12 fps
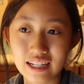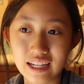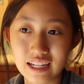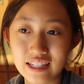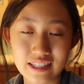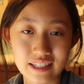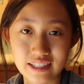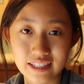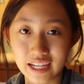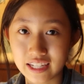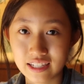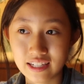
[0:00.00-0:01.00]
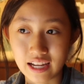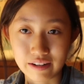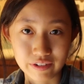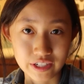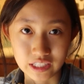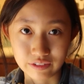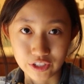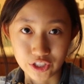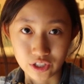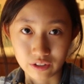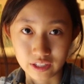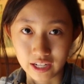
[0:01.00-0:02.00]
It's the second ever TV
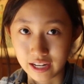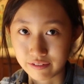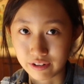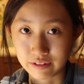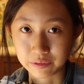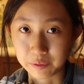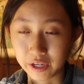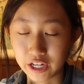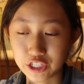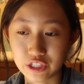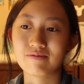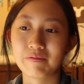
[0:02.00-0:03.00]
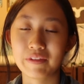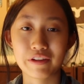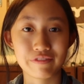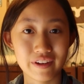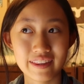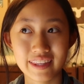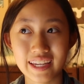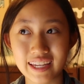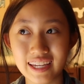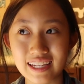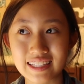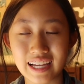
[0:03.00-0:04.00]
show that I've ever watched. The fun thing
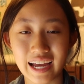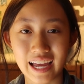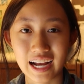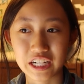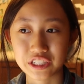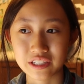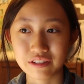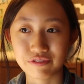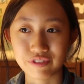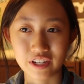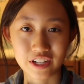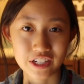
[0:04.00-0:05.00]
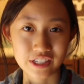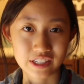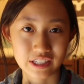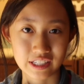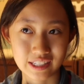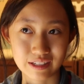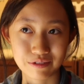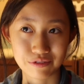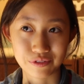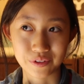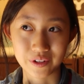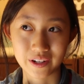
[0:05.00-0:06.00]
is, I actually finished season
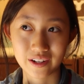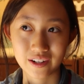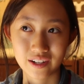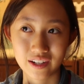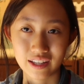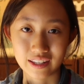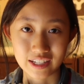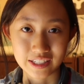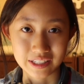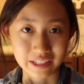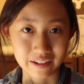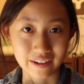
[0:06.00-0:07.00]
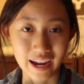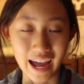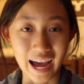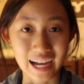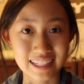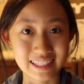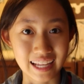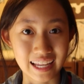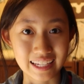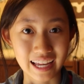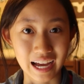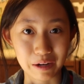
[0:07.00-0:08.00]
4 this year at
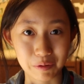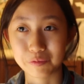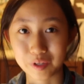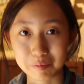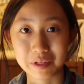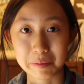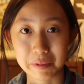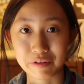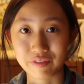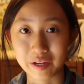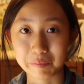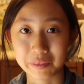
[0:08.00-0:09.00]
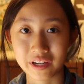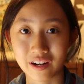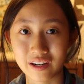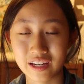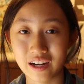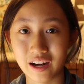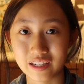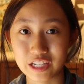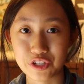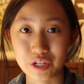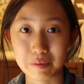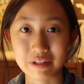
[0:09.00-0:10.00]
Sanya, when me and my family are on a
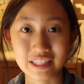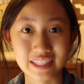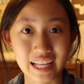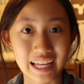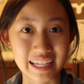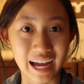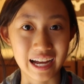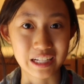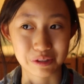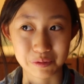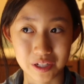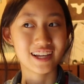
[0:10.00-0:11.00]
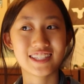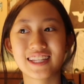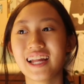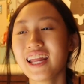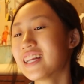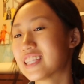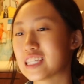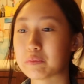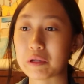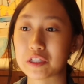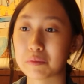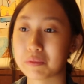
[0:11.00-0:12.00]
trip in Sanya as well. Sanya is a
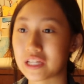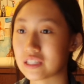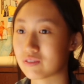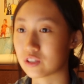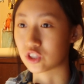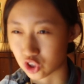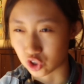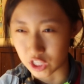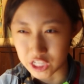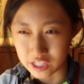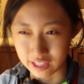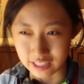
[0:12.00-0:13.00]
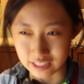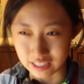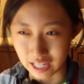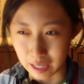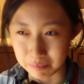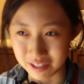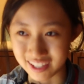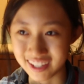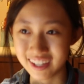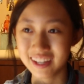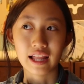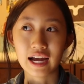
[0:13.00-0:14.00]
special place for strange things to happen.
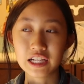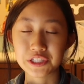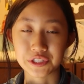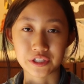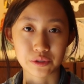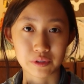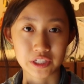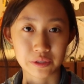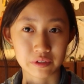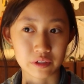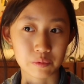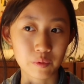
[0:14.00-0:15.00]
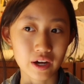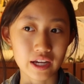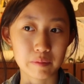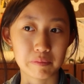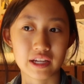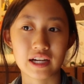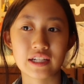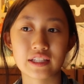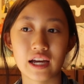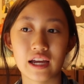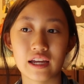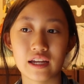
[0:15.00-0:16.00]
Last year, 2021, because
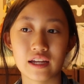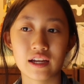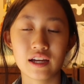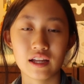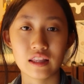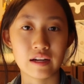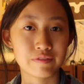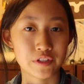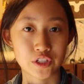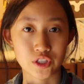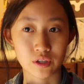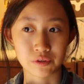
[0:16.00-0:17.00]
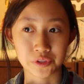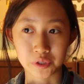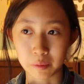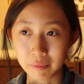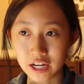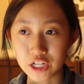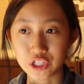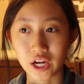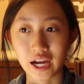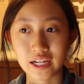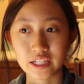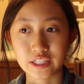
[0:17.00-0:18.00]
I loved the show so much,
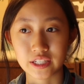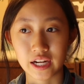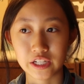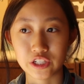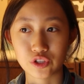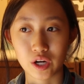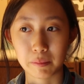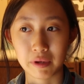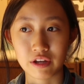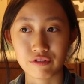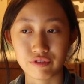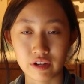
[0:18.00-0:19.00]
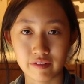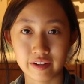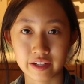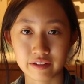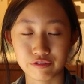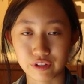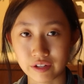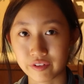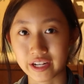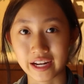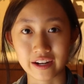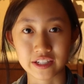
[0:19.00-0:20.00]
I decided to draw my
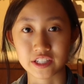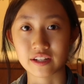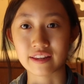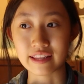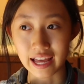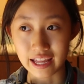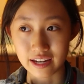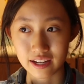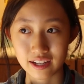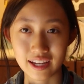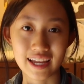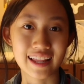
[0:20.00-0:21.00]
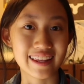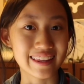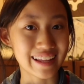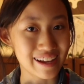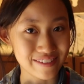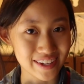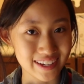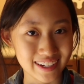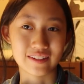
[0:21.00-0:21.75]
favorite character then, Eleven.